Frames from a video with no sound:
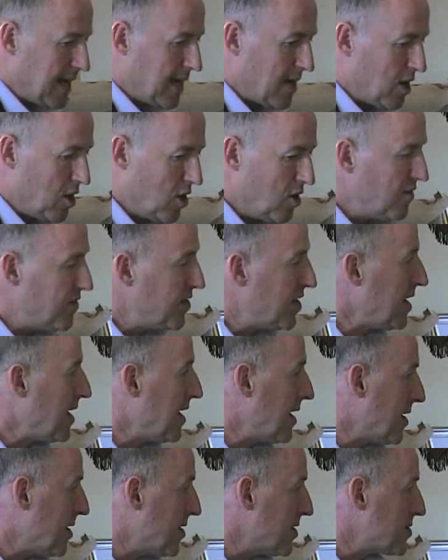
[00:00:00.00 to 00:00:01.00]
over the
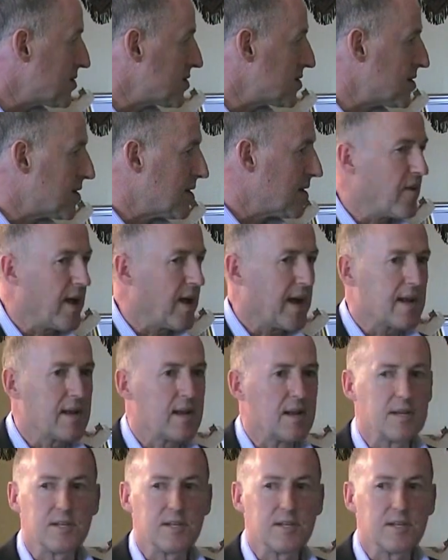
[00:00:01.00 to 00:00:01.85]
years, Frankl,